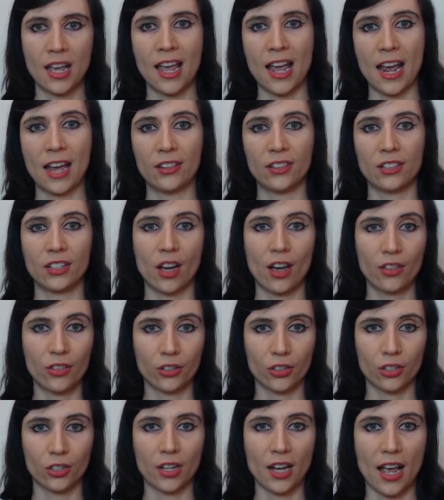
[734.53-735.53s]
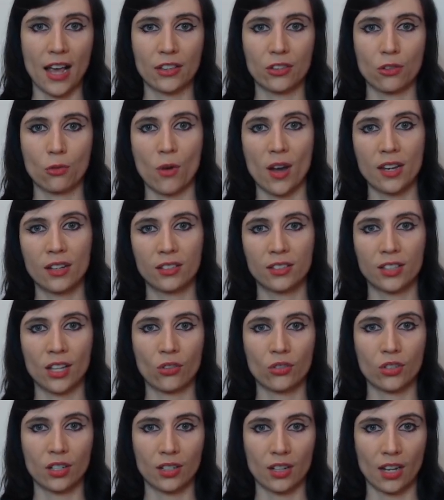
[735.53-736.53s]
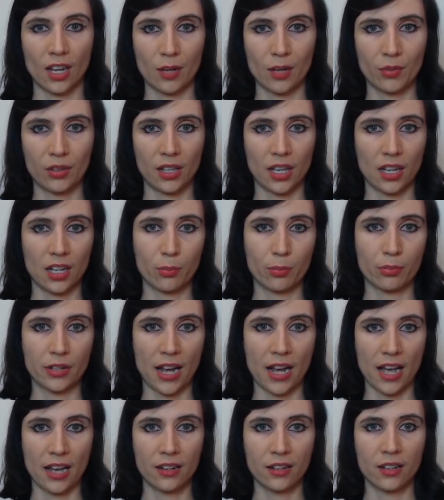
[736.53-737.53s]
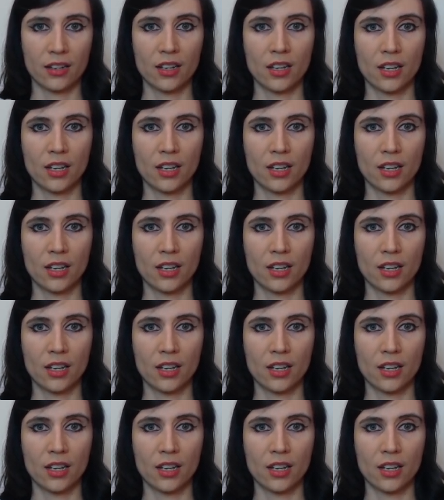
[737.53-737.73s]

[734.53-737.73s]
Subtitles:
and the other has a white sounding name like Brad,